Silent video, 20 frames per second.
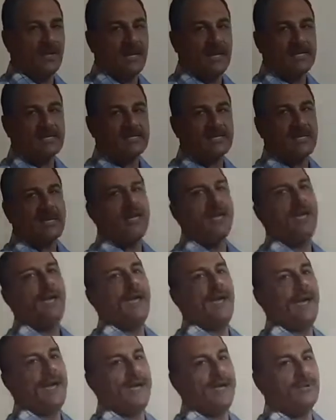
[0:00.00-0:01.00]
s,
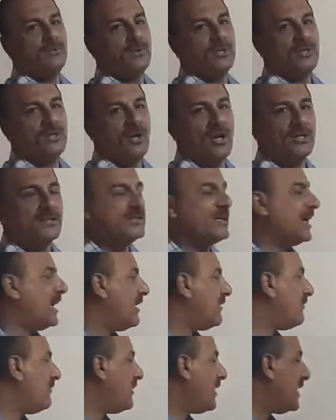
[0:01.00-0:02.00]
and we don't
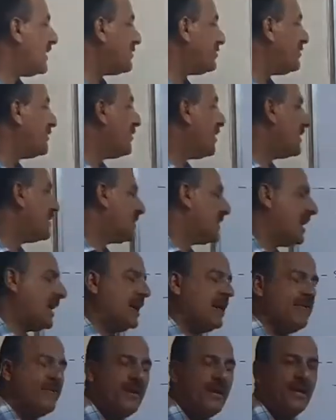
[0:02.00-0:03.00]
have what? We don't
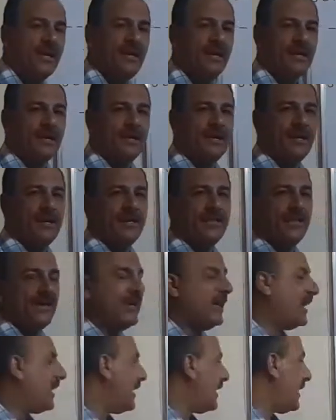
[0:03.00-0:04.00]
have
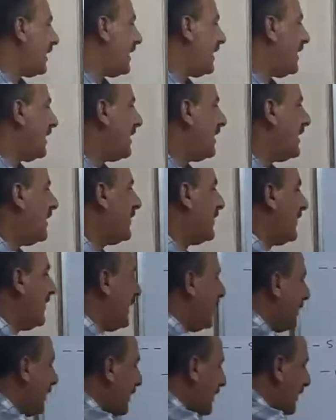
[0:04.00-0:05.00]
the
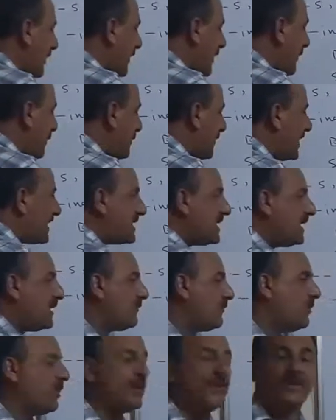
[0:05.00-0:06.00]
present
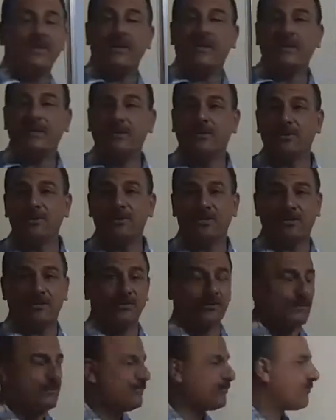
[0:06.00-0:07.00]
for the used
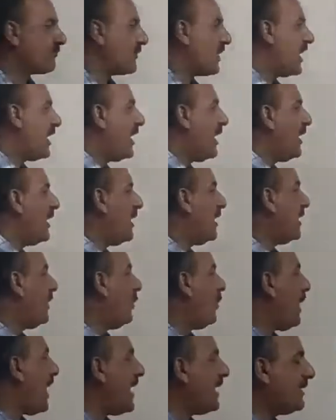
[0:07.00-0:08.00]
to.
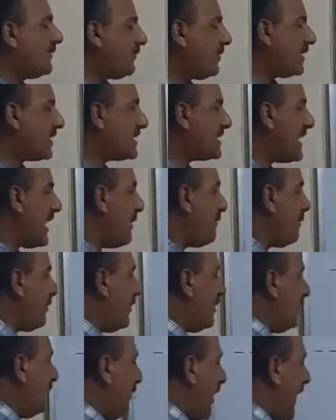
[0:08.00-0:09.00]
While, for
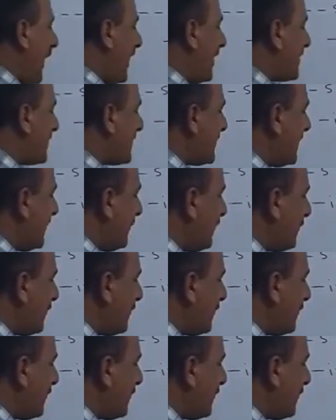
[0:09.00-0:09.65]
example, must,